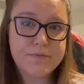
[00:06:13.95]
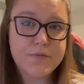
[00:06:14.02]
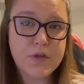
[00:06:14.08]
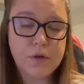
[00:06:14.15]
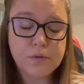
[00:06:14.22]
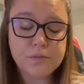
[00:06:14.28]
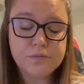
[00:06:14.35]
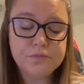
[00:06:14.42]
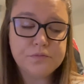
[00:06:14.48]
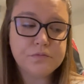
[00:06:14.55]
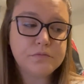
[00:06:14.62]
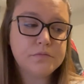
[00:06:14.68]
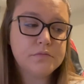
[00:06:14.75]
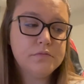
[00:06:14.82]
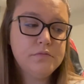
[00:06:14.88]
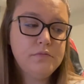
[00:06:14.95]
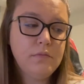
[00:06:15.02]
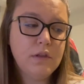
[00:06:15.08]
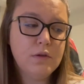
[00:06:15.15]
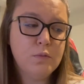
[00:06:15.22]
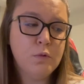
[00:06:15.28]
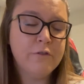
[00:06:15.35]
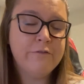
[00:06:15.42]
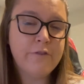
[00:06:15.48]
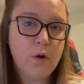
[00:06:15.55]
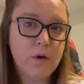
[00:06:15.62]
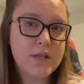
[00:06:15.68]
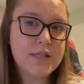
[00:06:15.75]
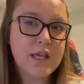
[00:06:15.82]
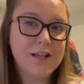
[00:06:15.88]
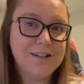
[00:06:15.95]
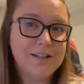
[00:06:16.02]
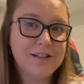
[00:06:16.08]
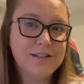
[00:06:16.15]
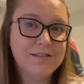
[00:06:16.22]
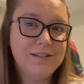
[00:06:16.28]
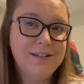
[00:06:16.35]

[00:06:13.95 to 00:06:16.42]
So we're focusing on